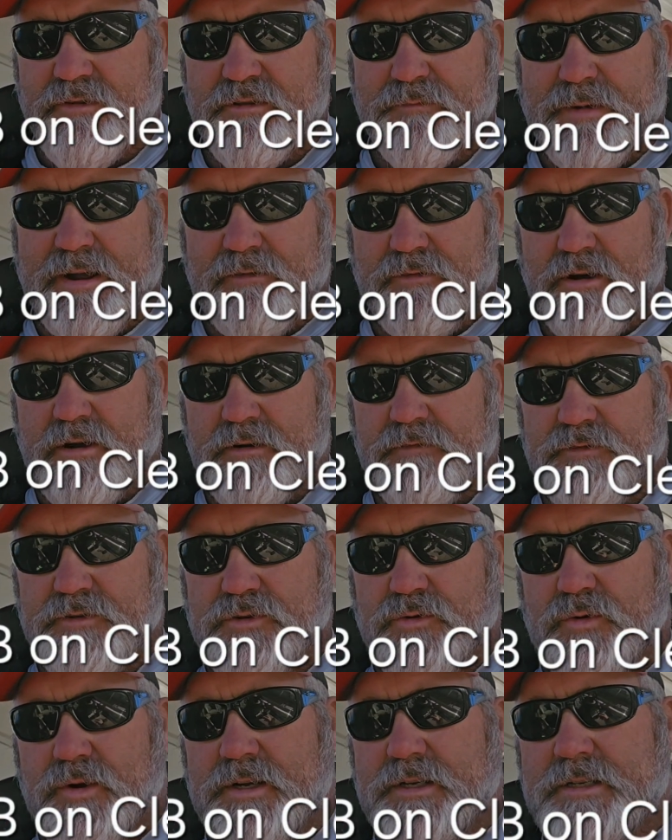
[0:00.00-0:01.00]
with my rod of
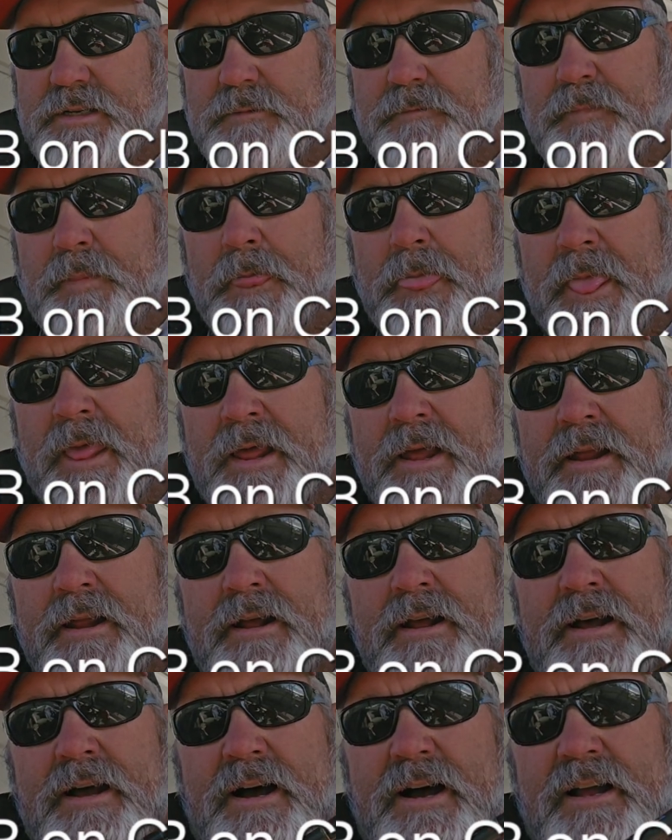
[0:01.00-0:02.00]
choice.
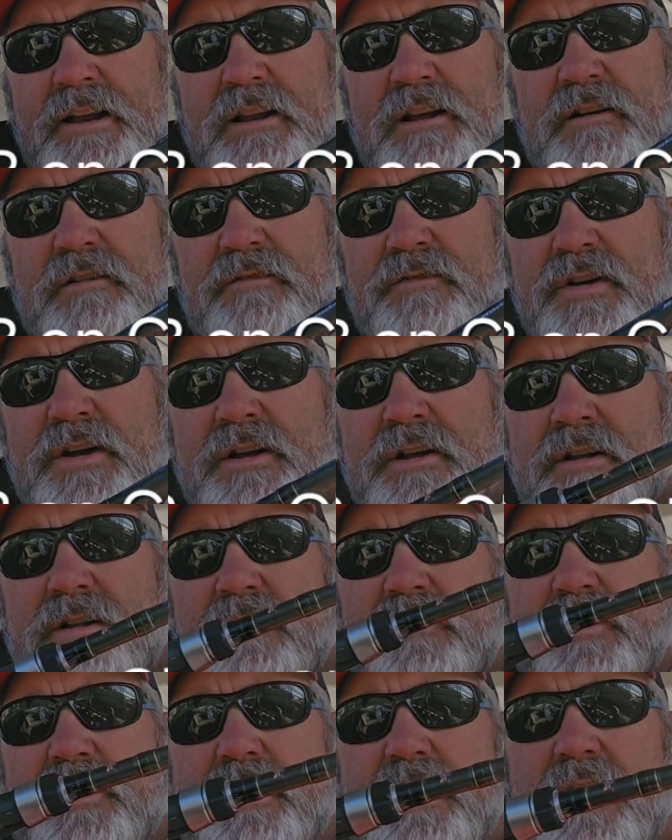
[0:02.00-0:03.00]
I love
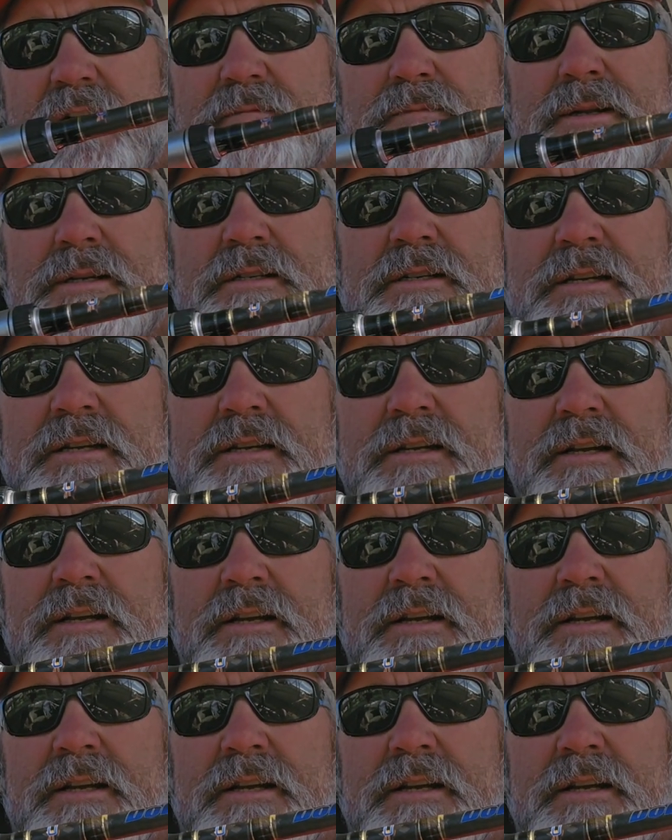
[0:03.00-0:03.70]
the Dobbins